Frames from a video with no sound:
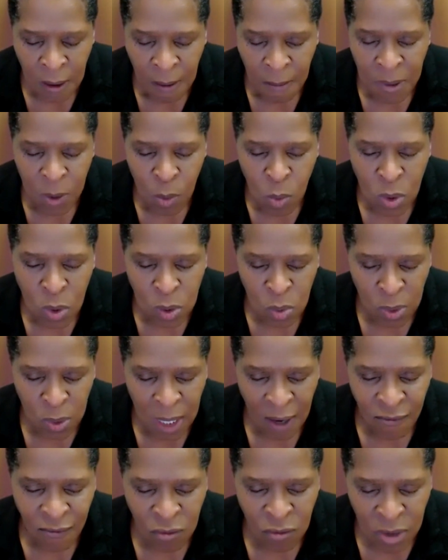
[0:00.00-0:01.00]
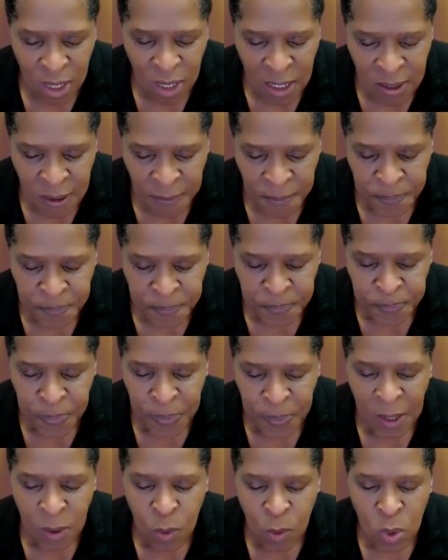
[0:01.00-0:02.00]
by what we have read
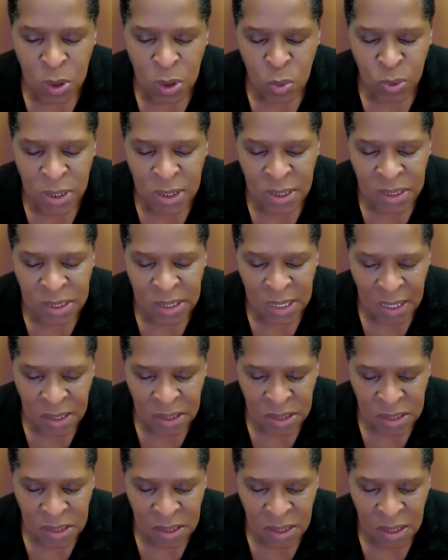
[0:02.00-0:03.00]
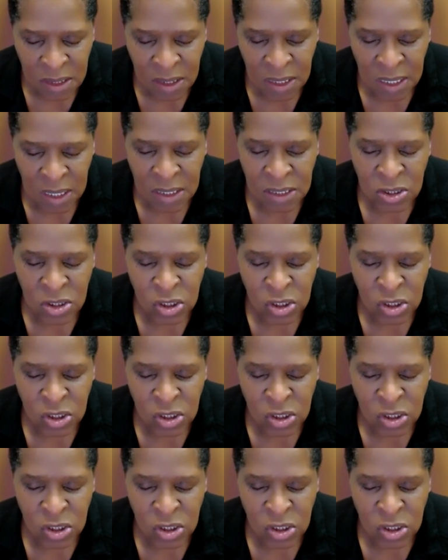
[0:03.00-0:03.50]
and what we discuss. In